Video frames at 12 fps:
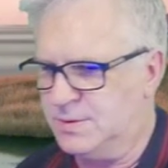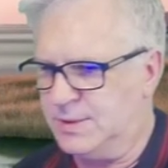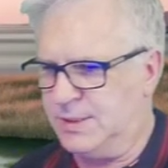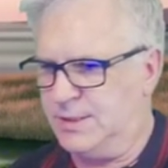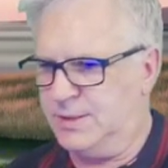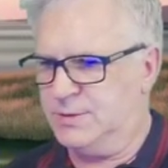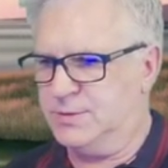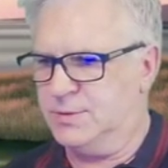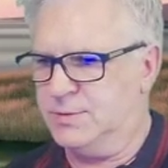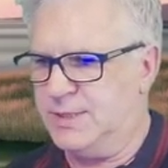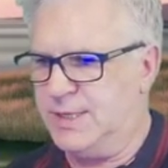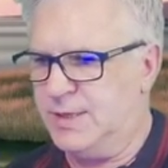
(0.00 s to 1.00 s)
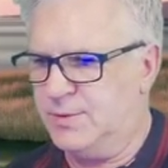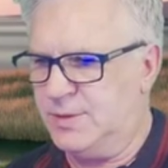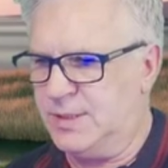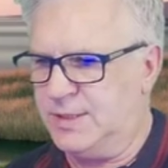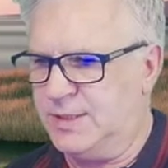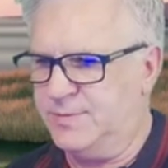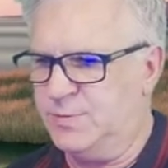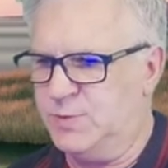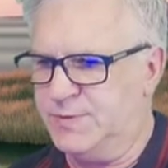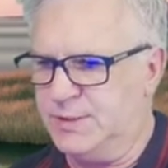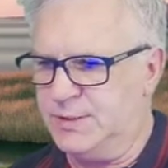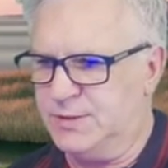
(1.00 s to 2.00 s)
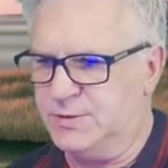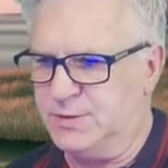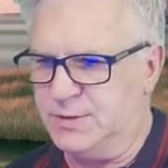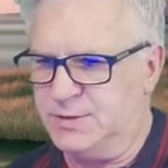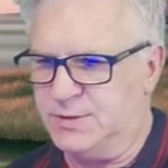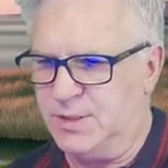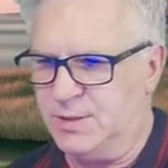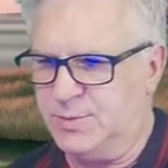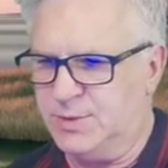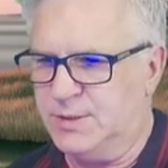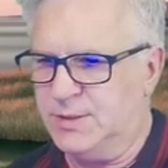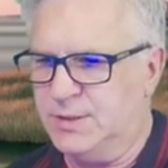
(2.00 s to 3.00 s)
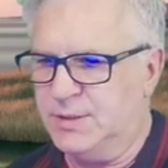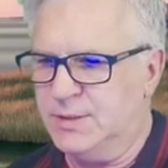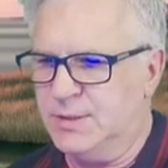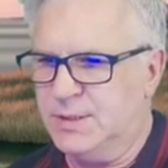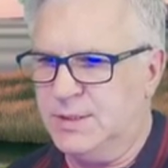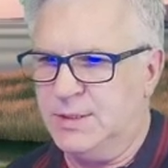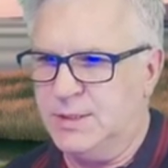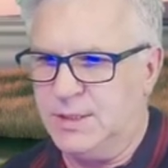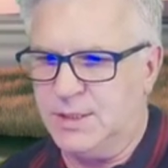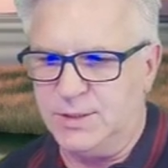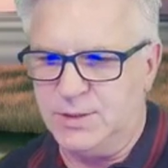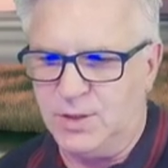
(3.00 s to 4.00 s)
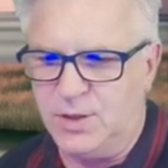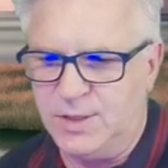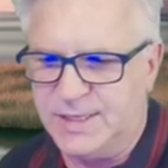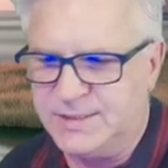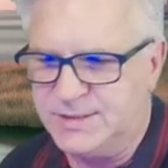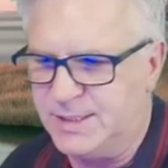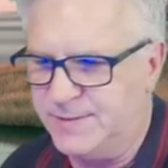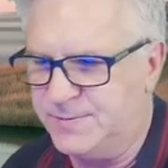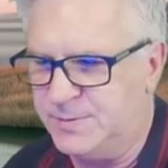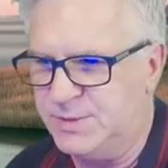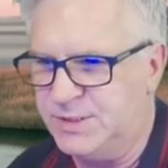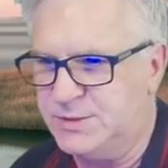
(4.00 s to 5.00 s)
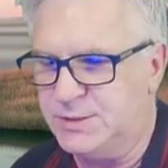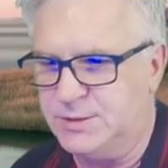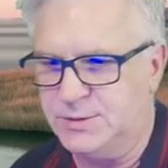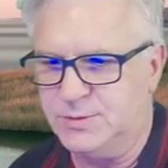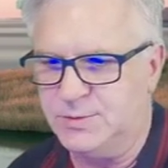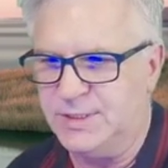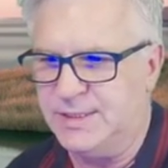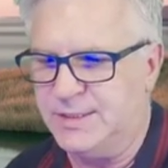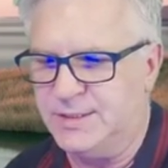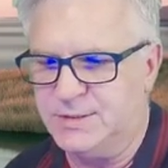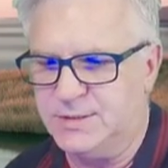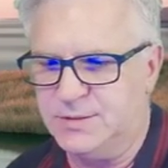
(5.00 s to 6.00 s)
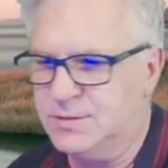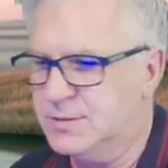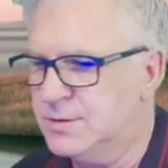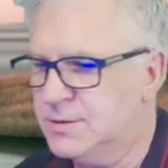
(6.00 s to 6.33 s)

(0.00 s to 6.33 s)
Okay, so now I've moved it to the top and all that's left for me to do is